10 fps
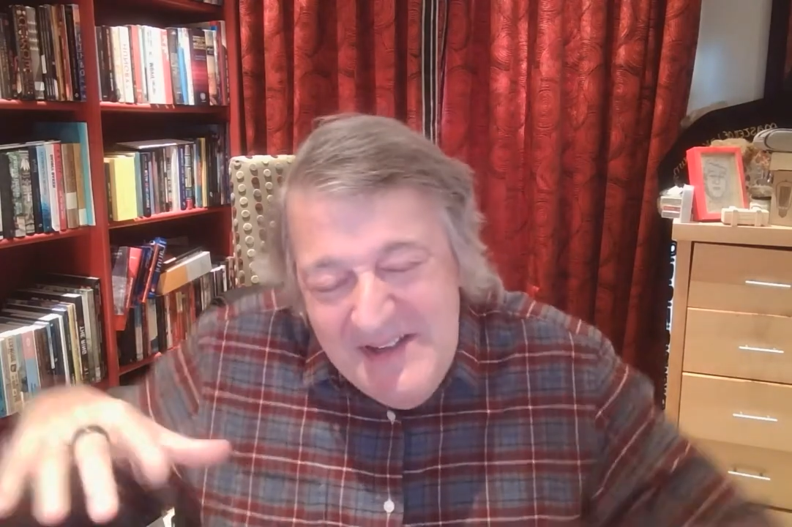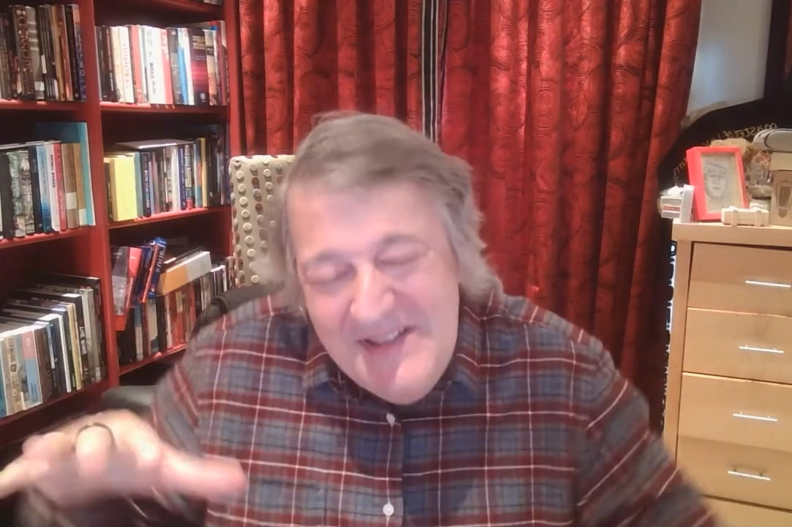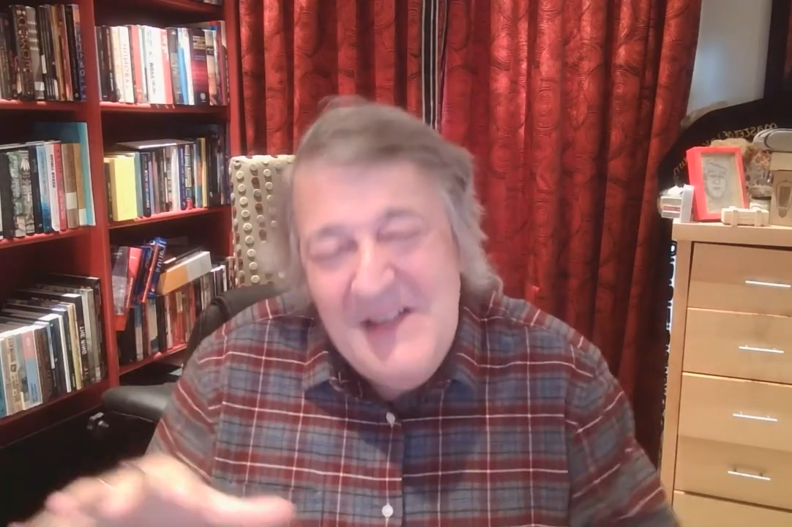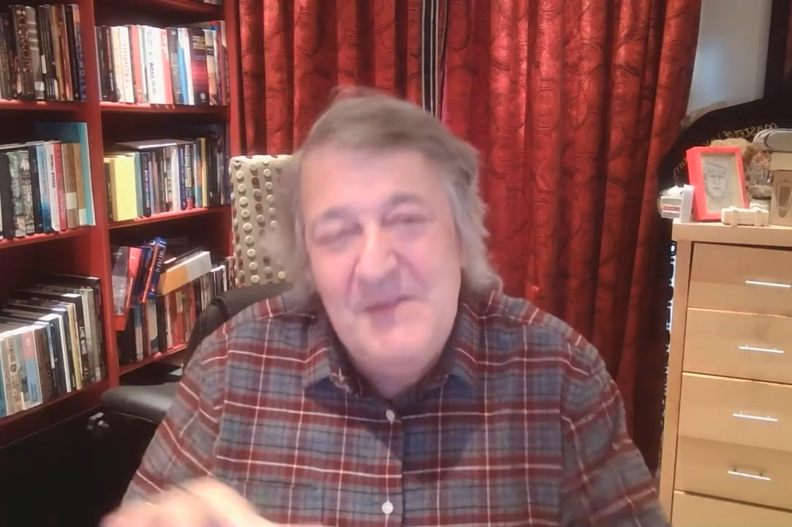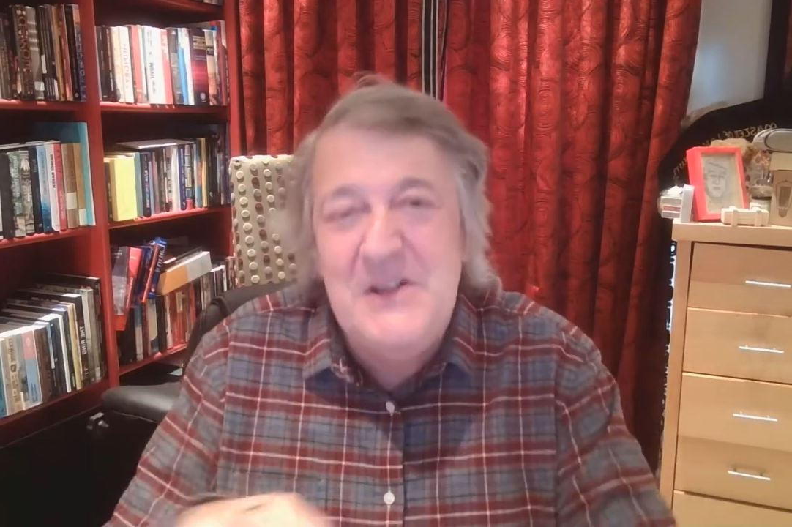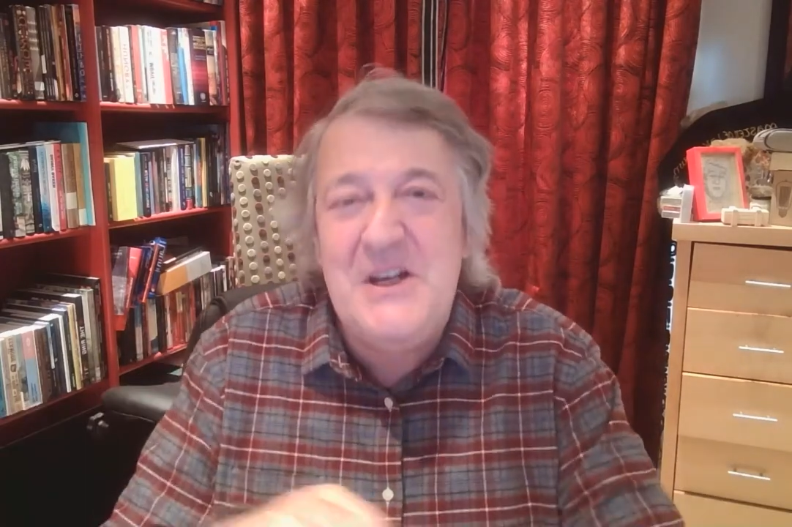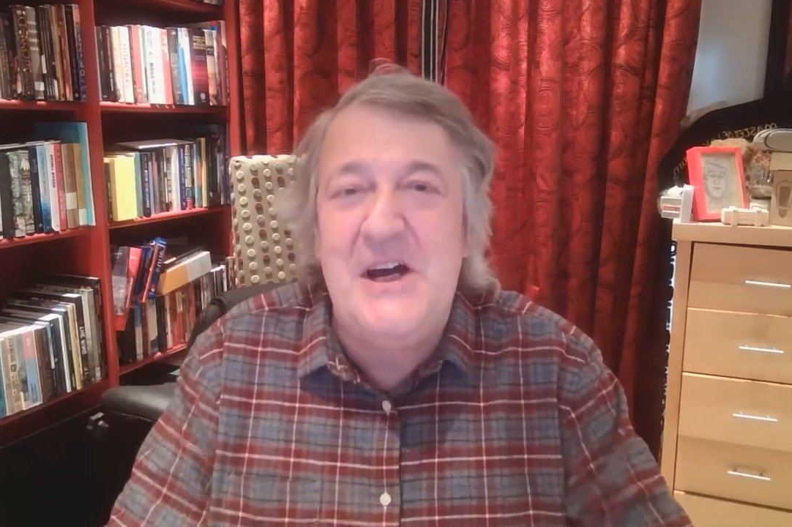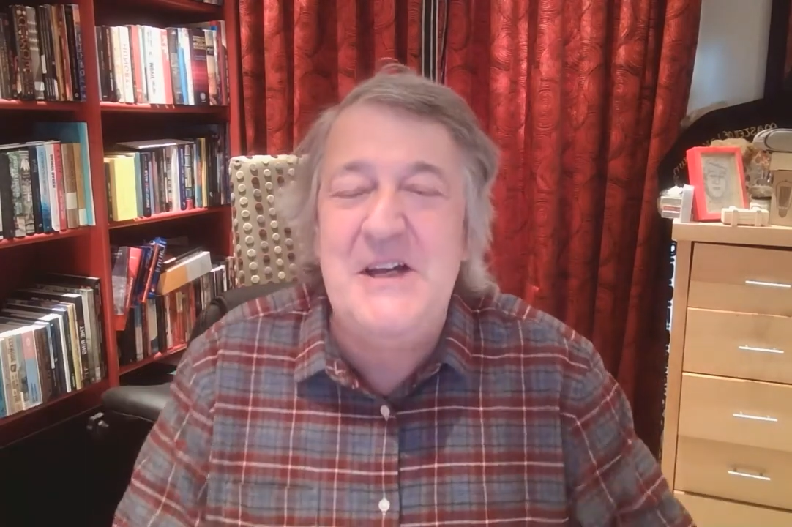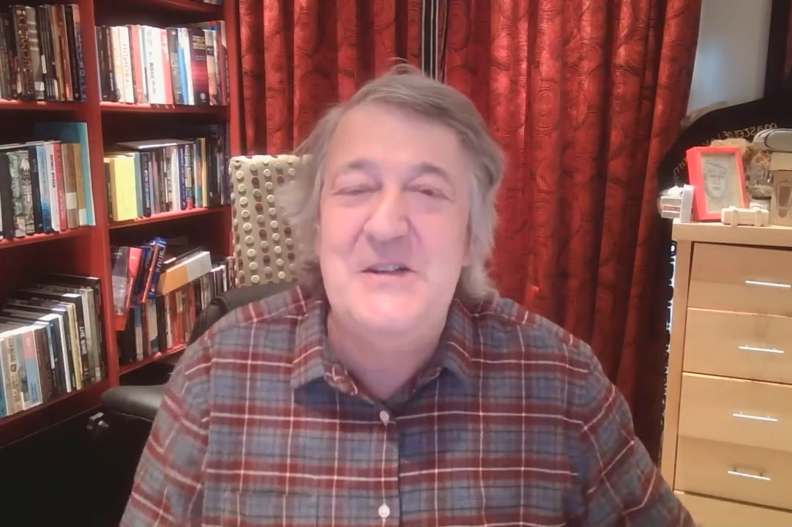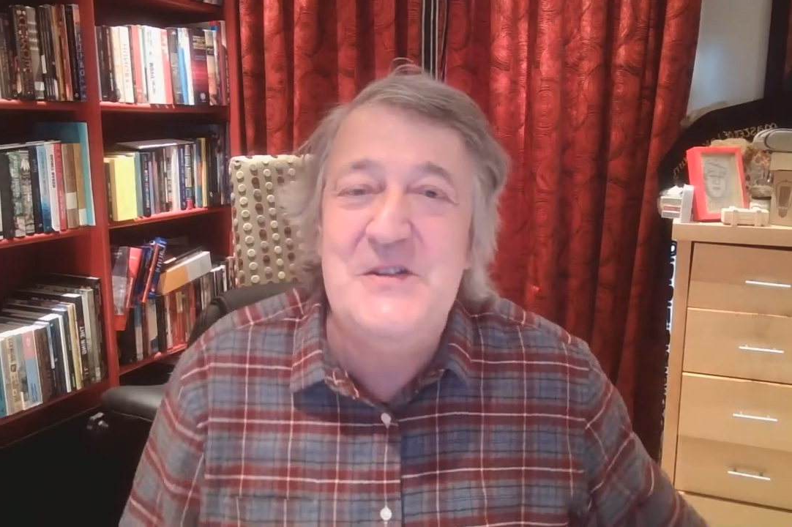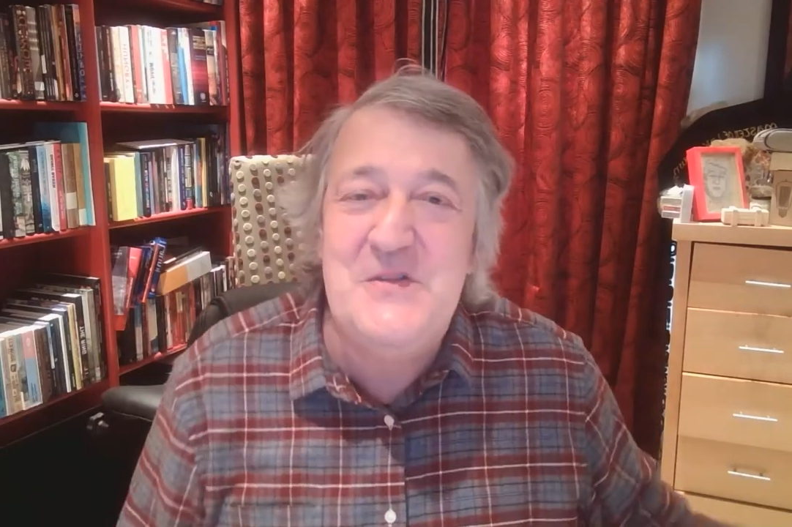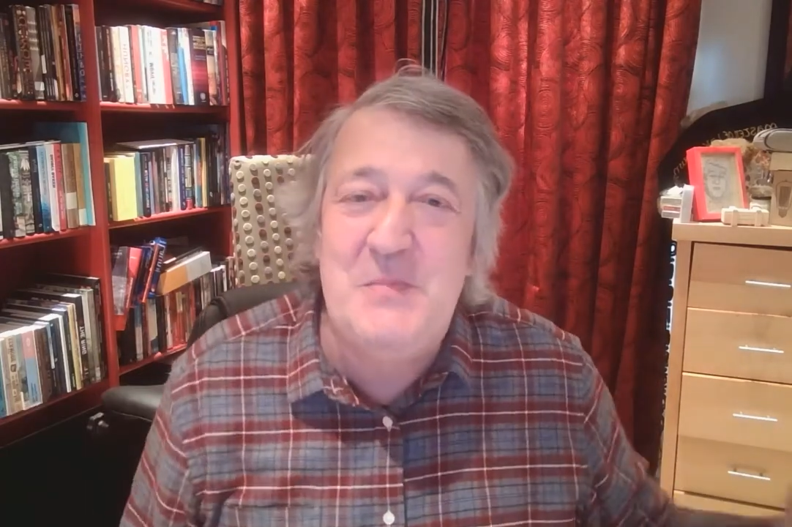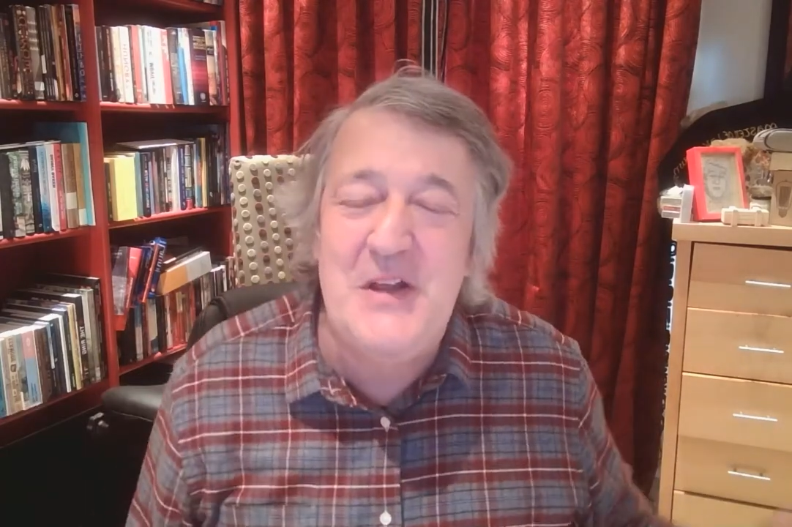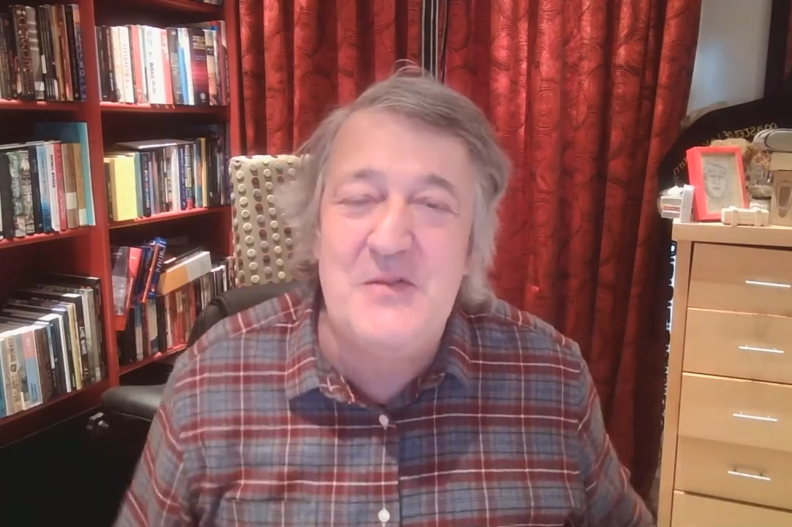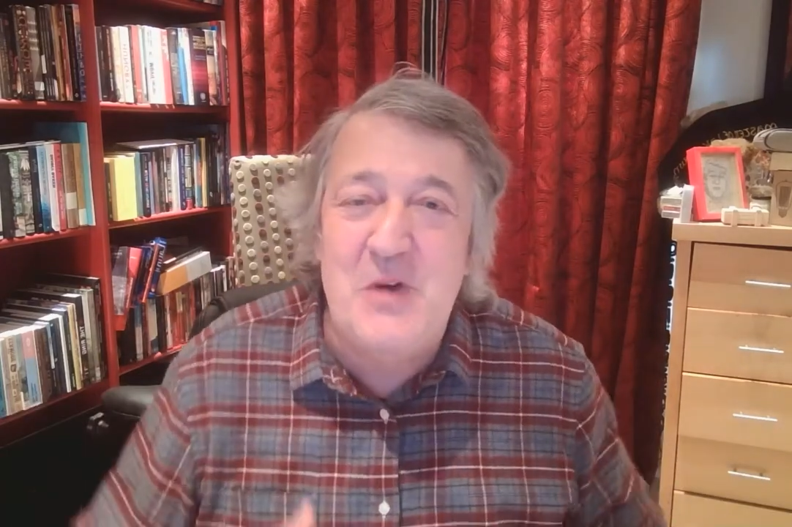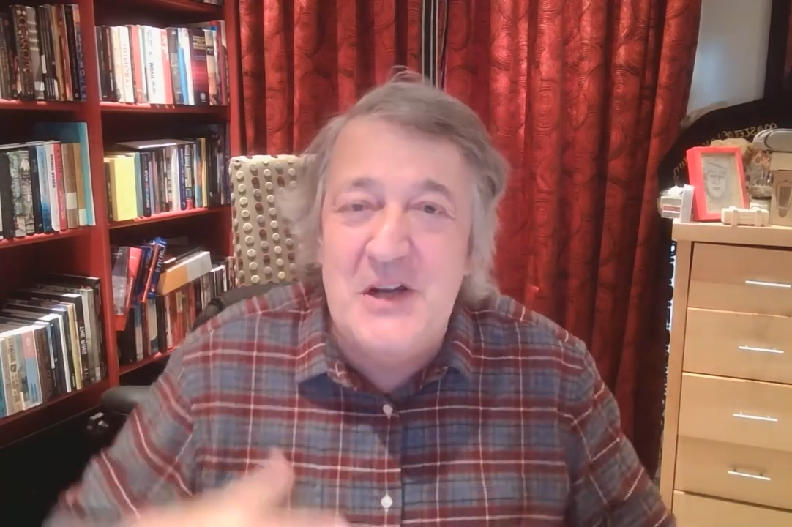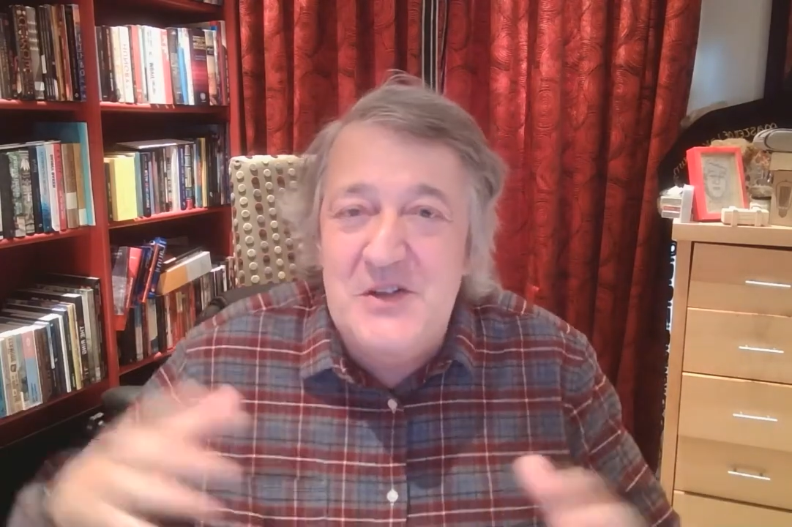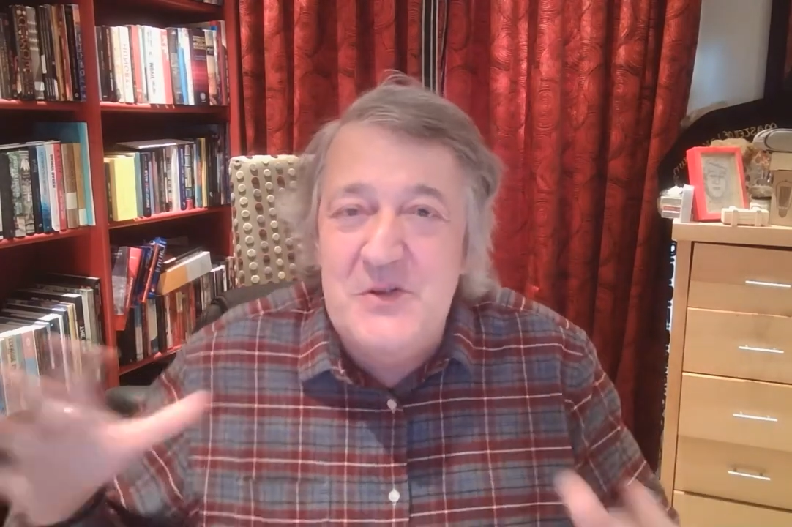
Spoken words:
given guidance by the writer,